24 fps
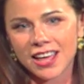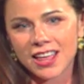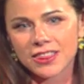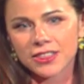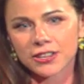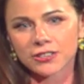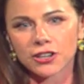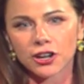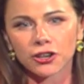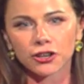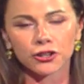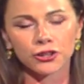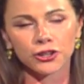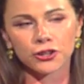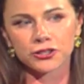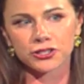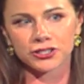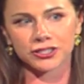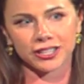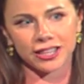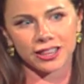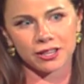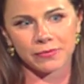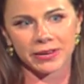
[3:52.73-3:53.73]
They're all
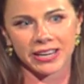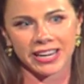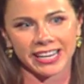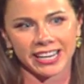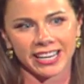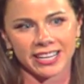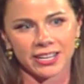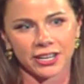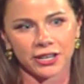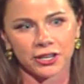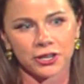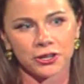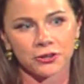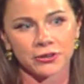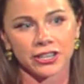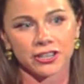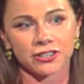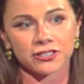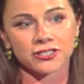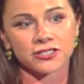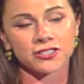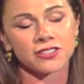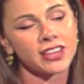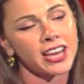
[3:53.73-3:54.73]
closer to the beginning of their
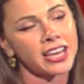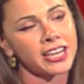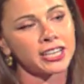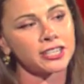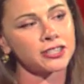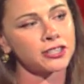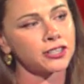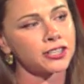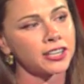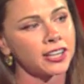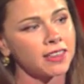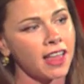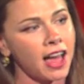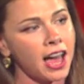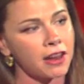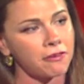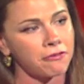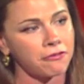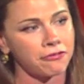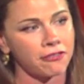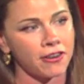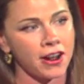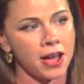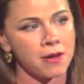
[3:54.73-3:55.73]
careers, so they can learn a
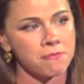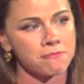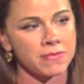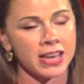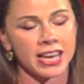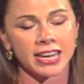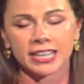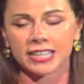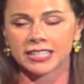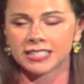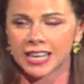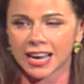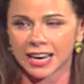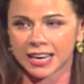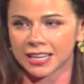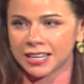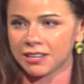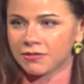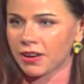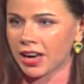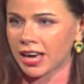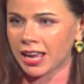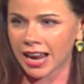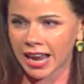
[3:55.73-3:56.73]
lot from an
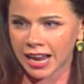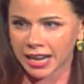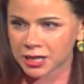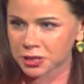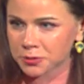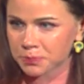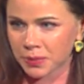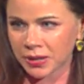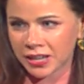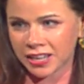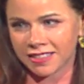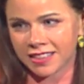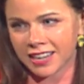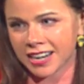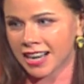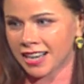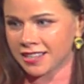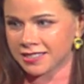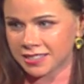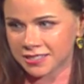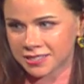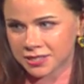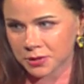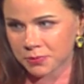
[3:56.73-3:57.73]
executive at HP that
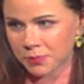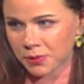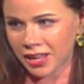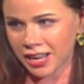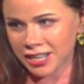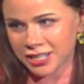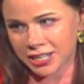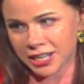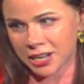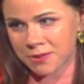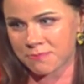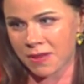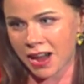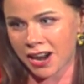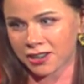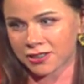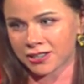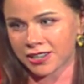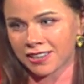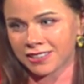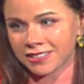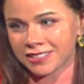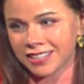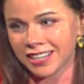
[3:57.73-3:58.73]
has a supply chain
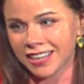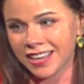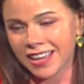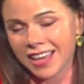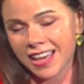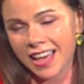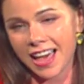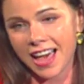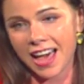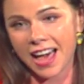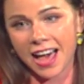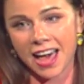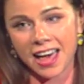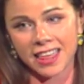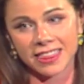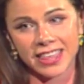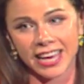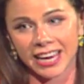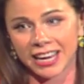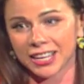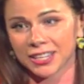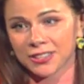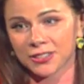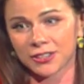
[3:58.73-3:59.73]
background.
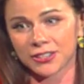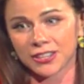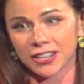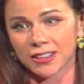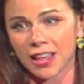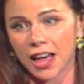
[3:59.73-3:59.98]
They can learn a